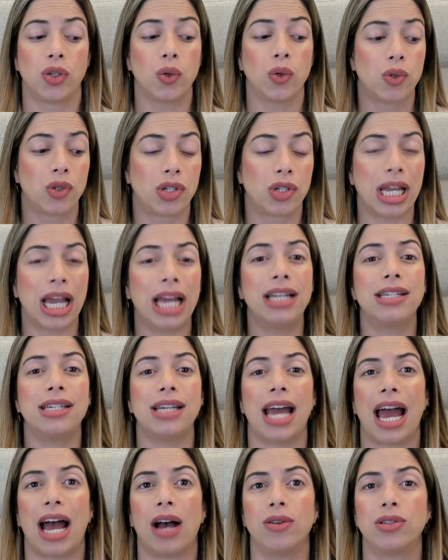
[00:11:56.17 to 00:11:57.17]
To stand
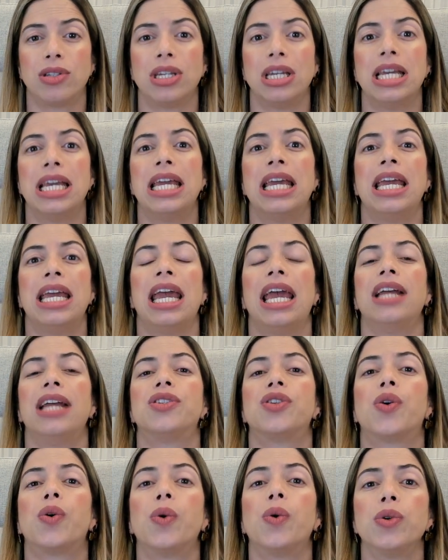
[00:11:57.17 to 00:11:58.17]
out,
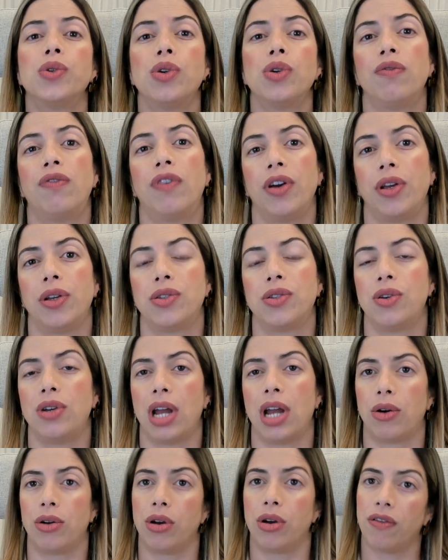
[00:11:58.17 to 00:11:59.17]
it's crucial for you to
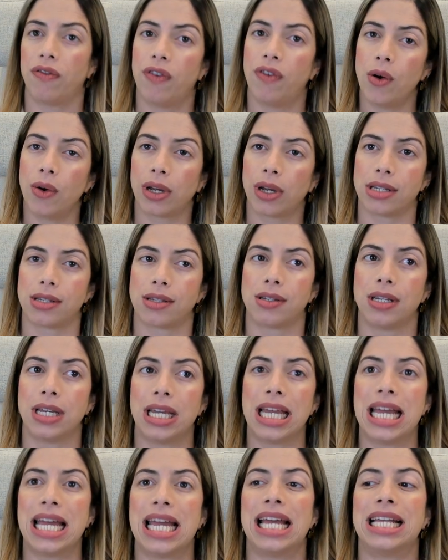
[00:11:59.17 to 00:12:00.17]
narrow your focus.
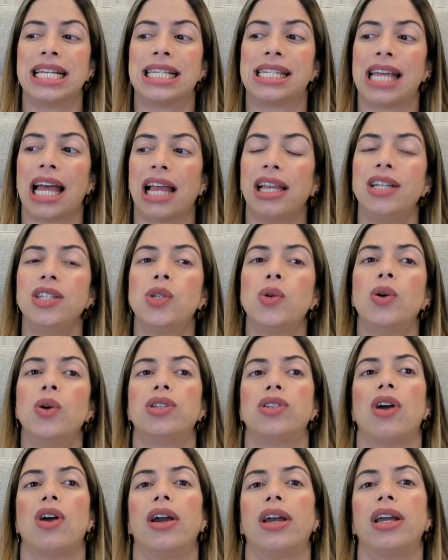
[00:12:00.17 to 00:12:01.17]
Selling to a
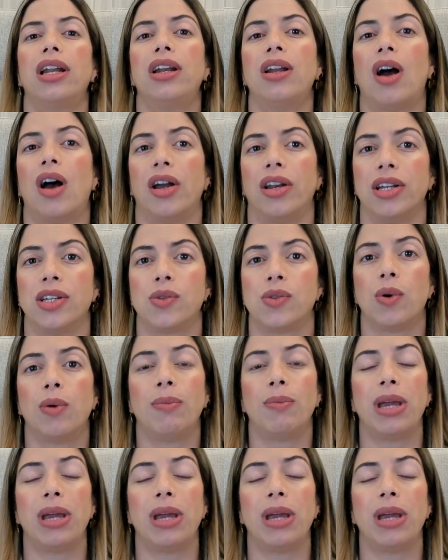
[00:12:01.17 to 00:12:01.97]
targeted audience will